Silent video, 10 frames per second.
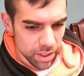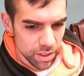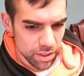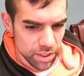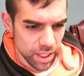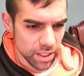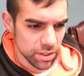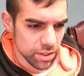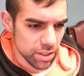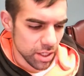
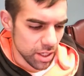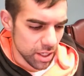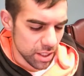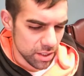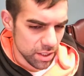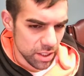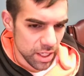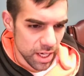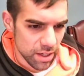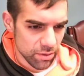sans a
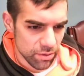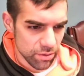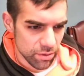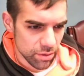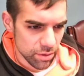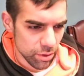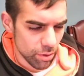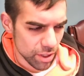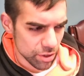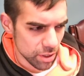decaf
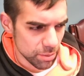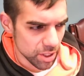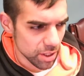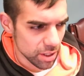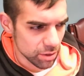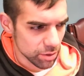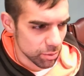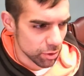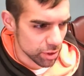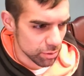quad shot Americano in the
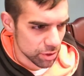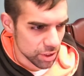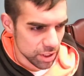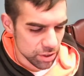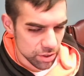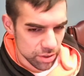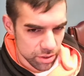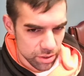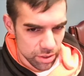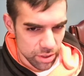morning, which has
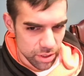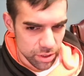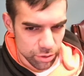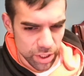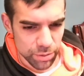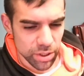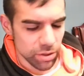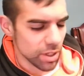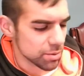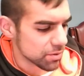trace
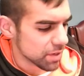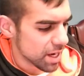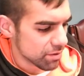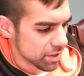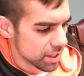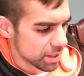milligrams of caffeine.